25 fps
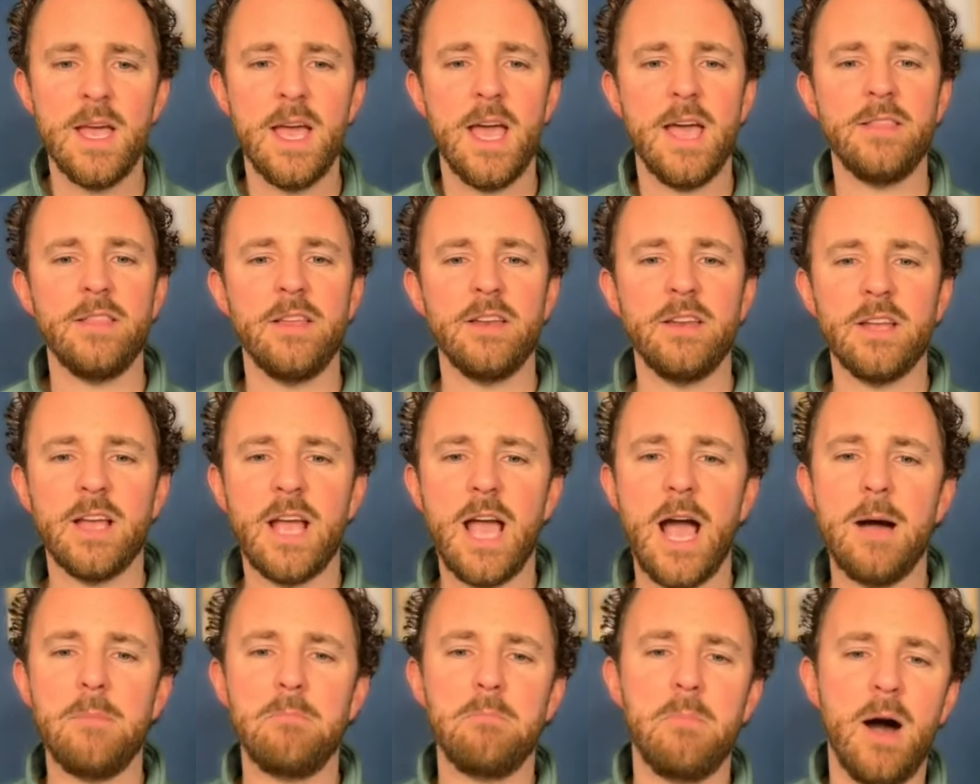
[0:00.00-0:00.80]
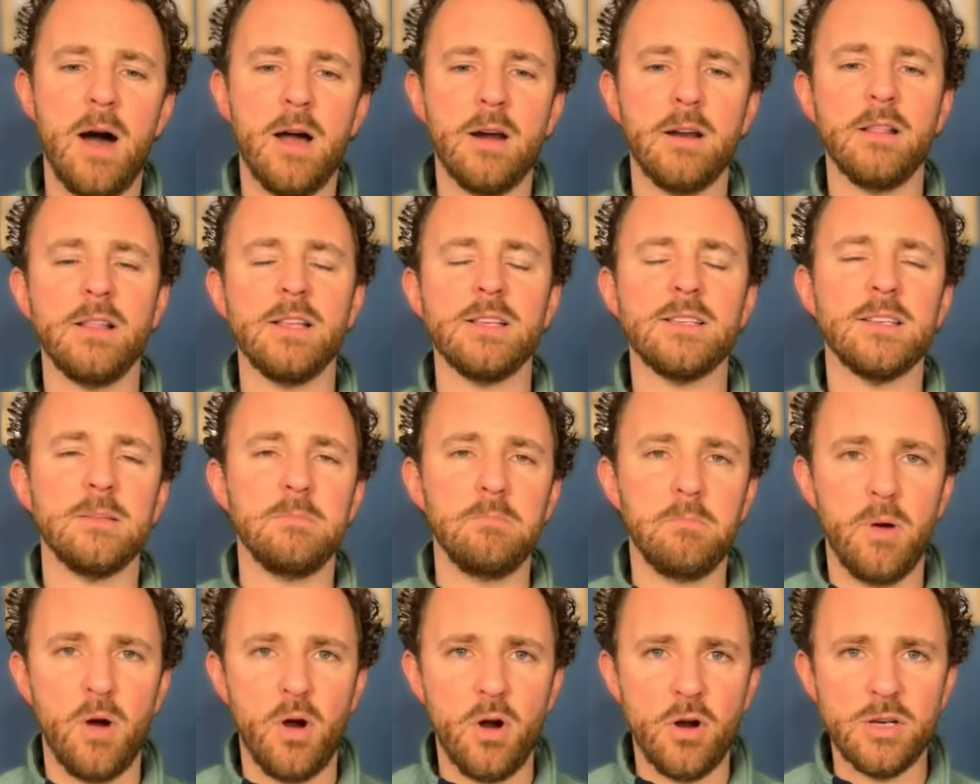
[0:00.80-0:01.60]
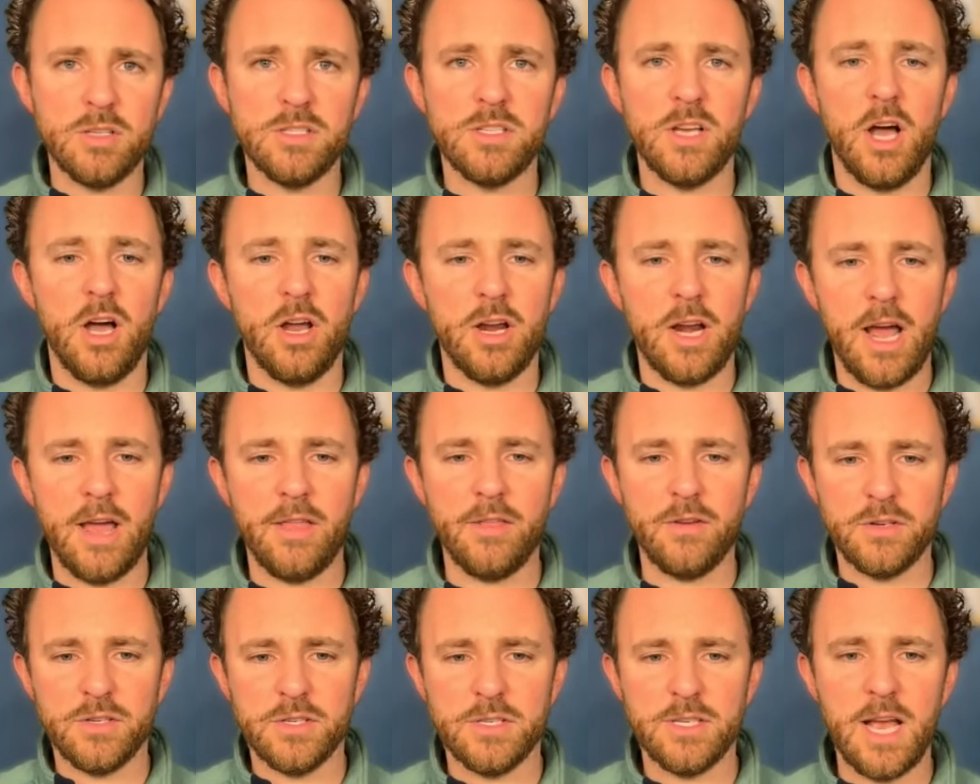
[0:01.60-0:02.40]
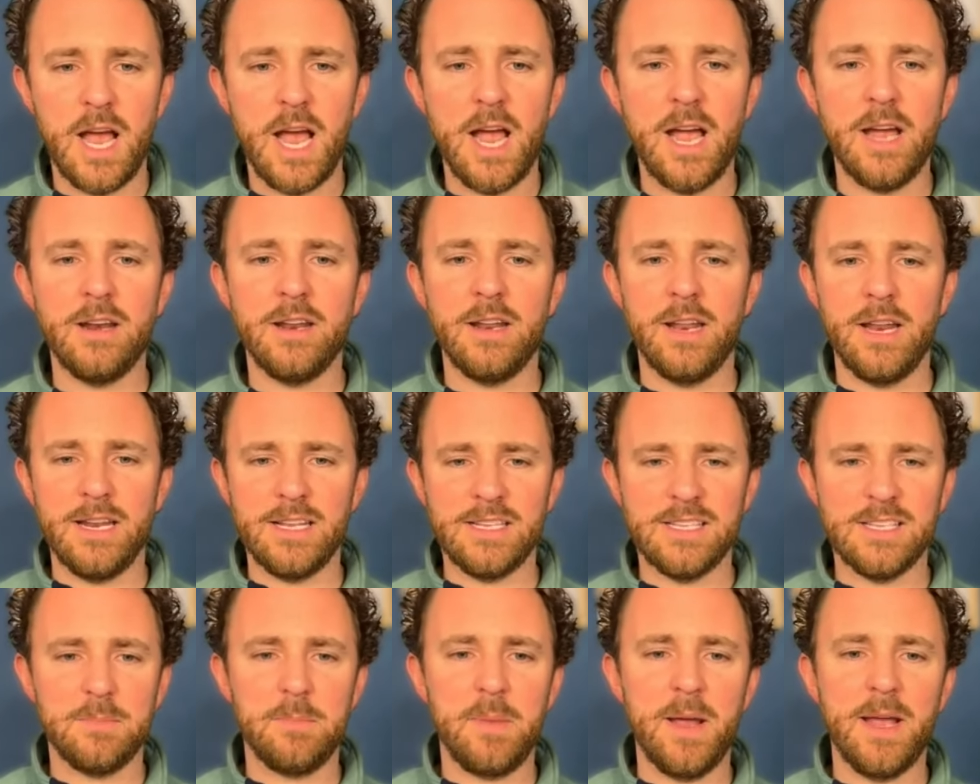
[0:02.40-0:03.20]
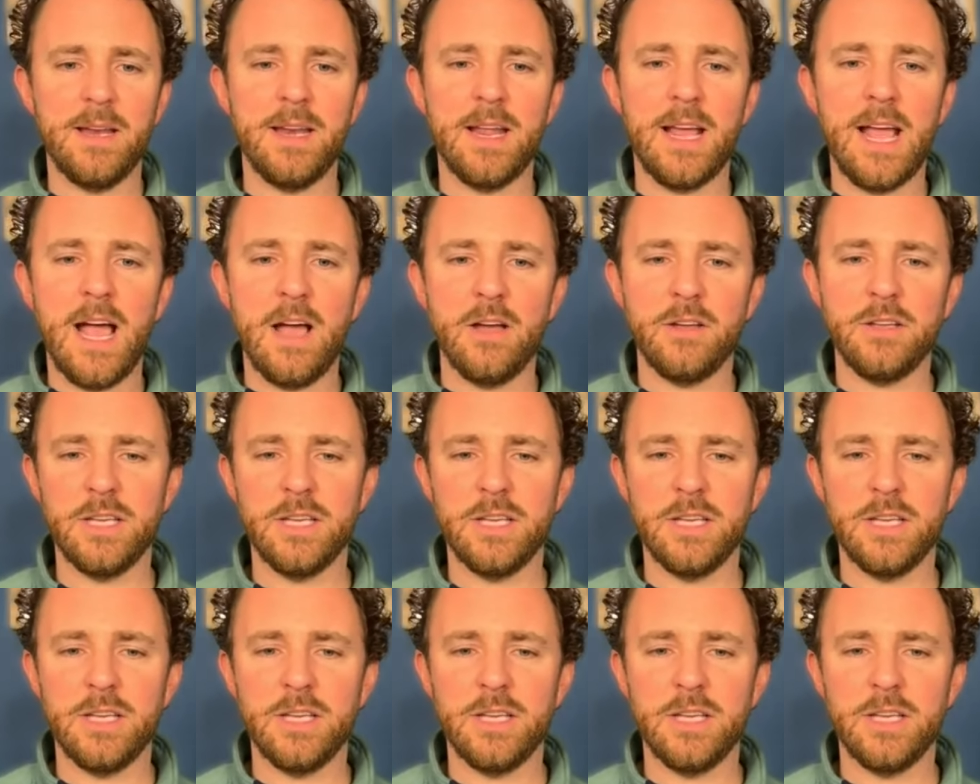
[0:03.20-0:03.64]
And then you got Monolis and Barnes on either side, and expanding out, you